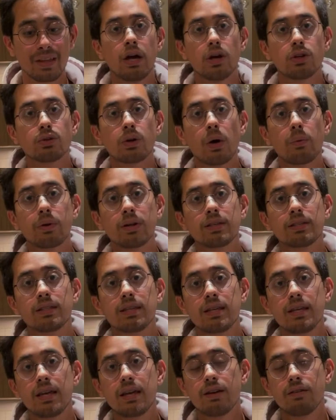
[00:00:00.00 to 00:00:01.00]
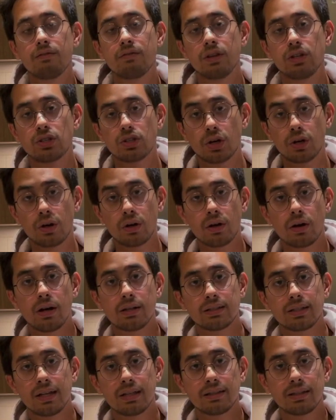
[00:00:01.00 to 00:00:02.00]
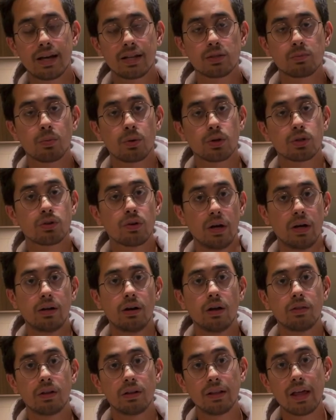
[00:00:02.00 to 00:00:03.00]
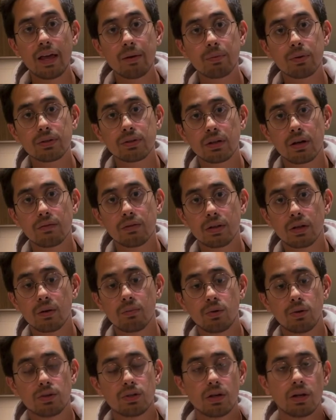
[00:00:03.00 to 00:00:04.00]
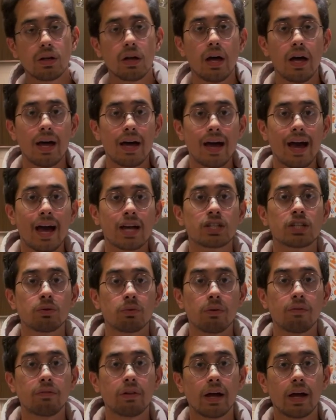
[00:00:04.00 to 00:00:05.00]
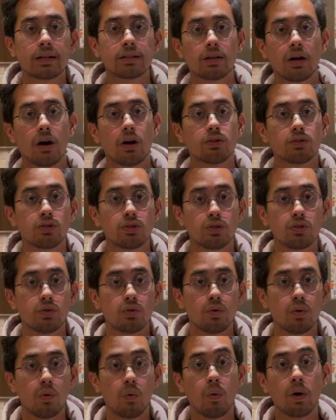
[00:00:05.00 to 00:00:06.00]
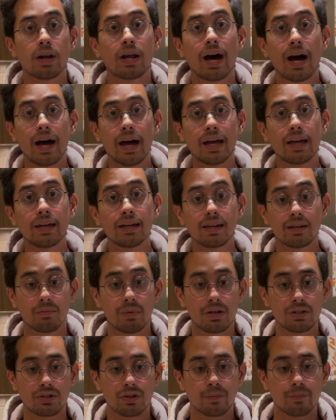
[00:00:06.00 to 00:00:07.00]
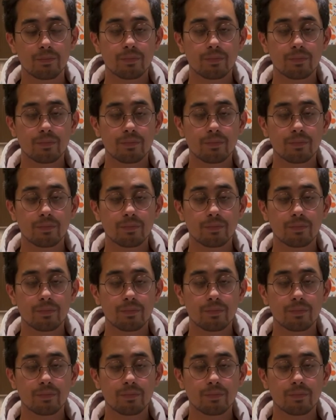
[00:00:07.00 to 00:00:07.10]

So I want to see if the sugar content that's portrayed on the labels of the kombucha actually reflect onto what I can measure.